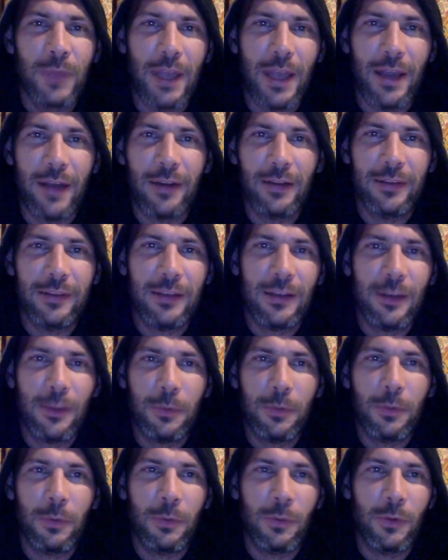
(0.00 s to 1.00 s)
And I think I
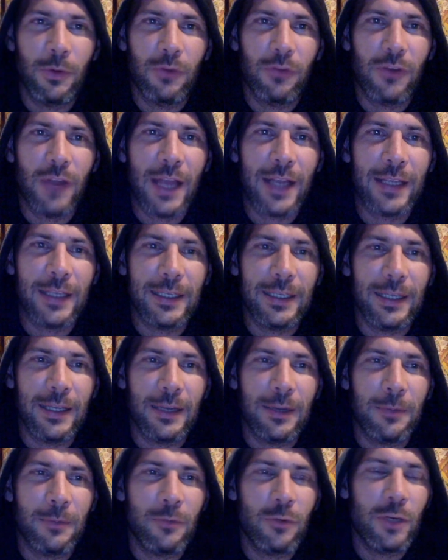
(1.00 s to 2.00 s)
probably would flag it.
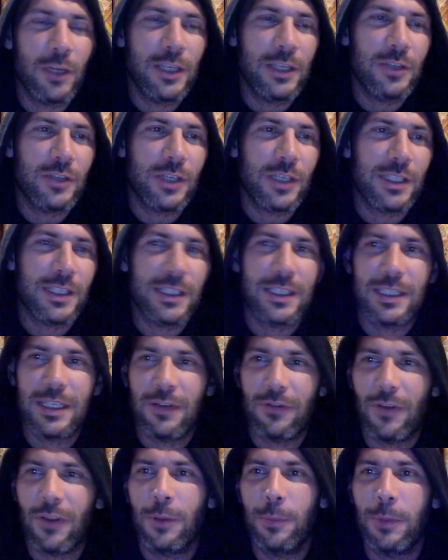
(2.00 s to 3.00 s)
And I'm really interested to see
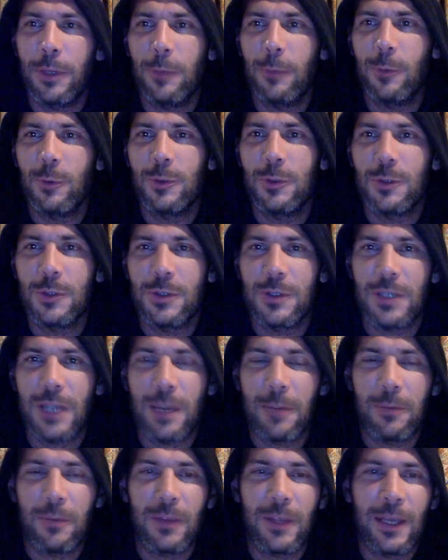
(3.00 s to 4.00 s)
if other people would do the
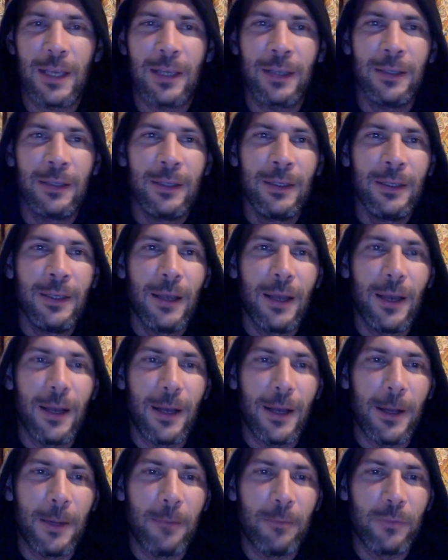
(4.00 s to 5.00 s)
same thing.
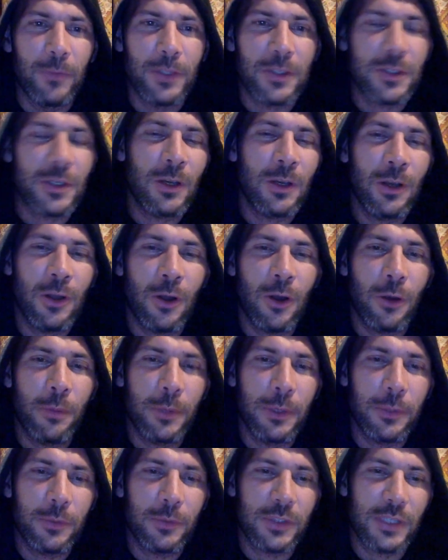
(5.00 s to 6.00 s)
There's a lot of
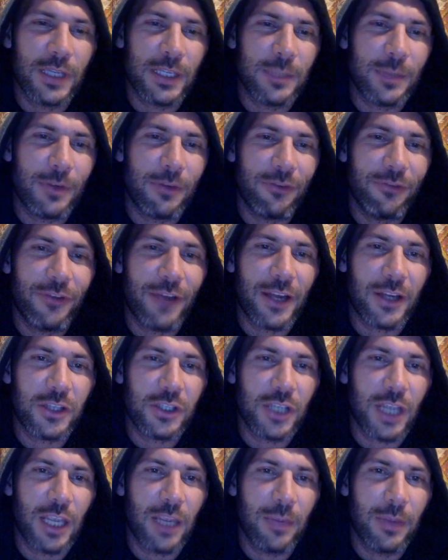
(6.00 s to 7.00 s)
people saying it's about fat
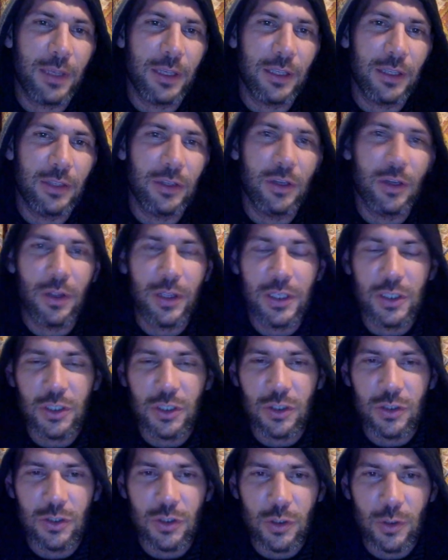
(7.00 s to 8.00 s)
shaming and, you
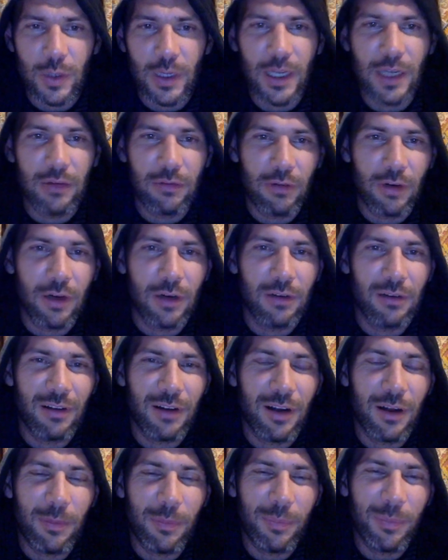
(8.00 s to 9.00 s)
shouldn't do it and rah, rah,
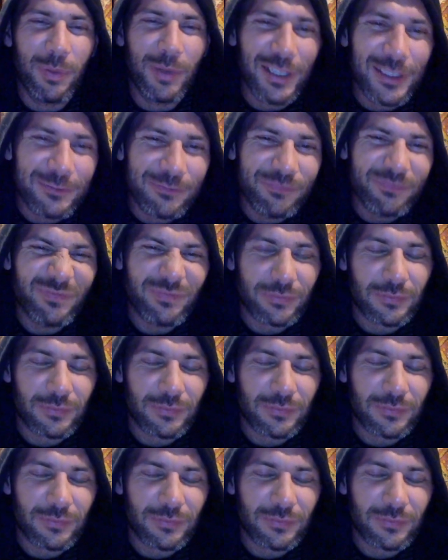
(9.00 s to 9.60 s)
rah. But